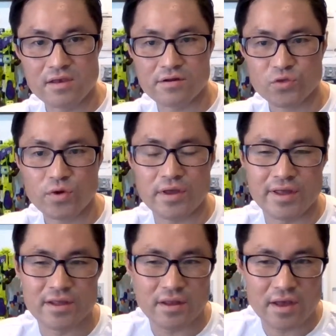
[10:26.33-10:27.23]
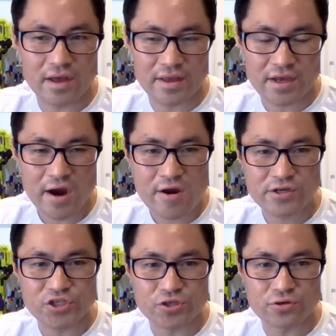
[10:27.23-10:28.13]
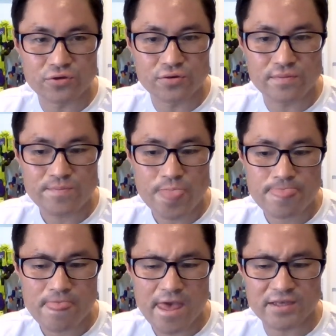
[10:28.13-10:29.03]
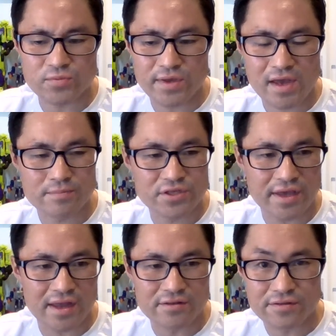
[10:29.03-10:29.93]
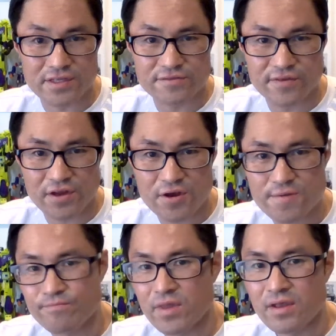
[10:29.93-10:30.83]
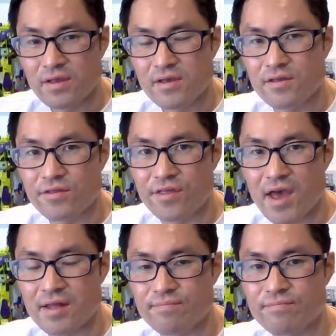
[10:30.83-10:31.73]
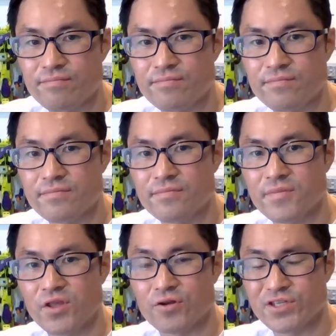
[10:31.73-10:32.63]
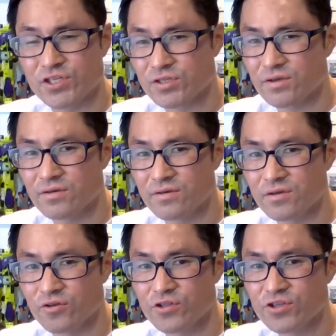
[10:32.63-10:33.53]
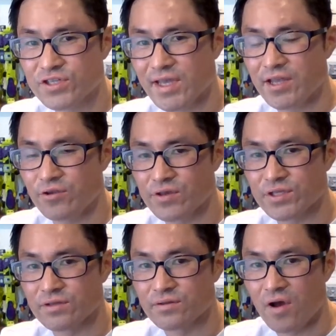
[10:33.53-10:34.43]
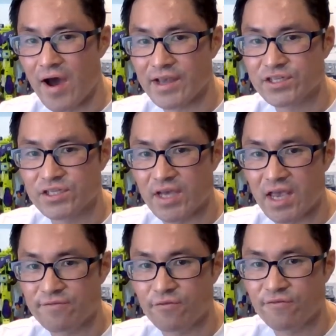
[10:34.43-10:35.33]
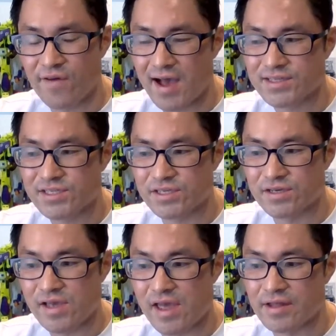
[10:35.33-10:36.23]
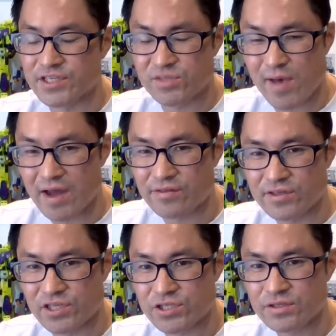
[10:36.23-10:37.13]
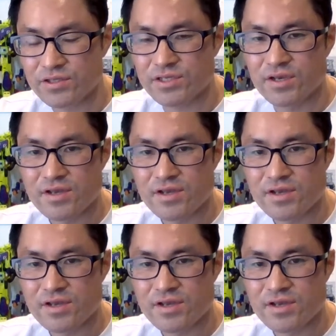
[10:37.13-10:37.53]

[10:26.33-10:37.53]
just want to encourage you as we come to the end of this video that it's good to start using ICE today for faster and smarter decisions,